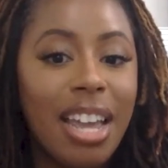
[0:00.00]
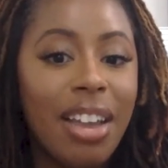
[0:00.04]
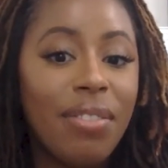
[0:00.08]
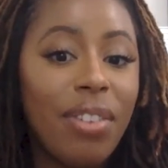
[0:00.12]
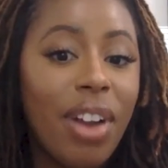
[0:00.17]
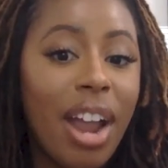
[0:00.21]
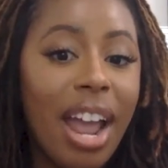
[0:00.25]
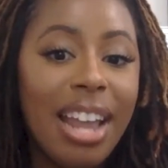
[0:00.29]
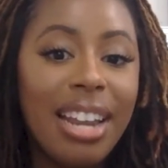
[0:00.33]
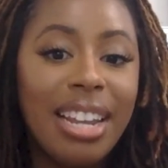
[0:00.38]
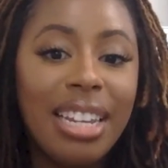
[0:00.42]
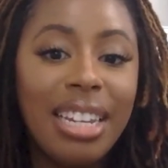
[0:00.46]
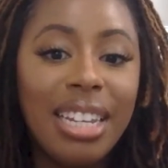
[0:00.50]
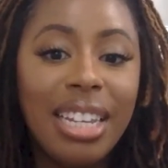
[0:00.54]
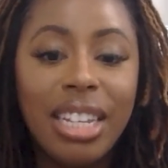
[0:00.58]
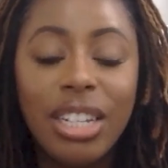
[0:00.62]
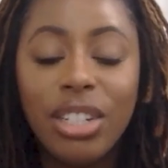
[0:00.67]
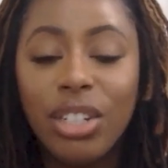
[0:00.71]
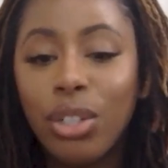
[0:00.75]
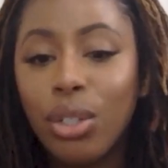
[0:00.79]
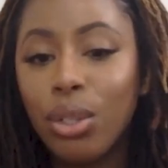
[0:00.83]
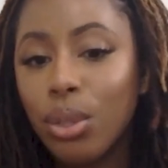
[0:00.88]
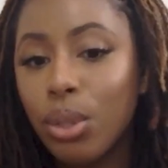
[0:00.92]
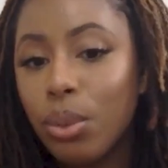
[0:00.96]
ever had any
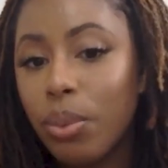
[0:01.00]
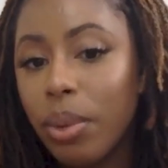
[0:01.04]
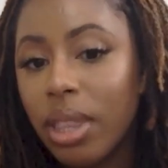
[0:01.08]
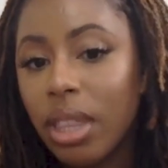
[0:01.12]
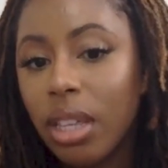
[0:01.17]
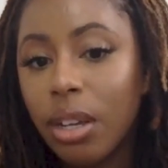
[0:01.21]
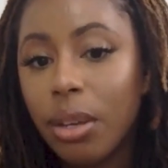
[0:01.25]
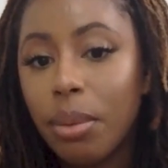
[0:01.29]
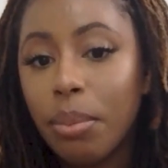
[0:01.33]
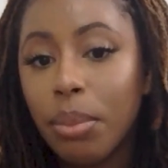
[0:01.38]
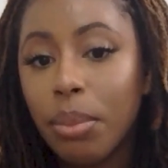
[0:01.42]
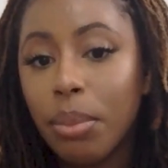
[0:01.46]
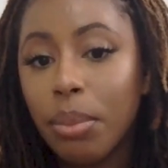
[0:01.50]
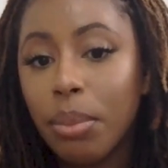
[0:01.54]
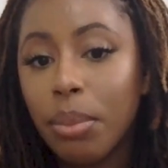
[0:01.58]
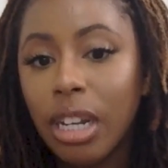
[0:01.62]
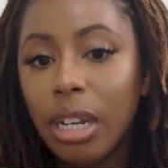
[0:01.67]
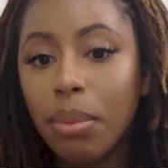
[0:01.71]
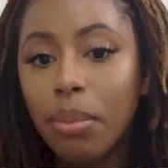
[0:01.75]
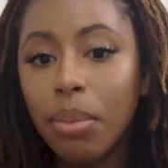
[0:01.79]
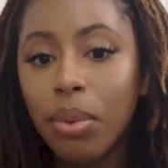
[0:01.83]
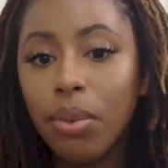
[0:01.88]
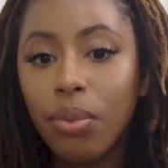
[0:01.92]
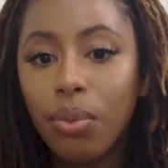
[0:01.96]
issues with the
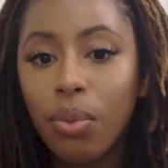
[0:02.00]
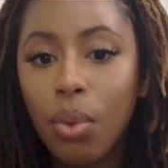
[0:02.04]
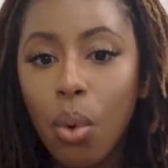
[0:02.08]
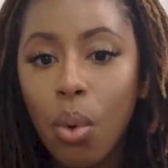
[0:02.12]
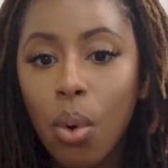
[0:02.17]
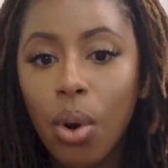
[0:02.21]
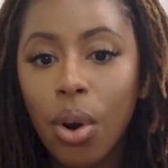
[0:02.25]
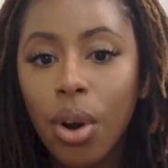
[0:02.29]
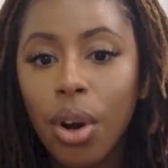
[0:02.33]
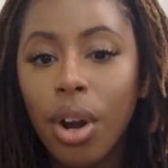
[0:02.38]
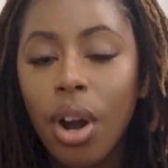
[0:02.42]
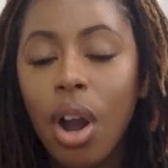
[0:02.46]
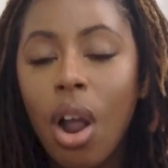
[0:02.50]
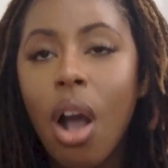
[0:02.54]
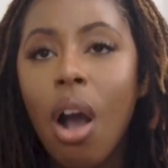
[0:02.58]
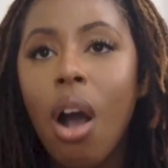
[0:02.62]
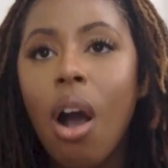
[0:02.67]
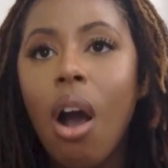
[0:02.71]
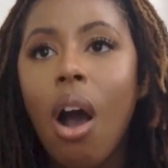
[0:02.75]
community before.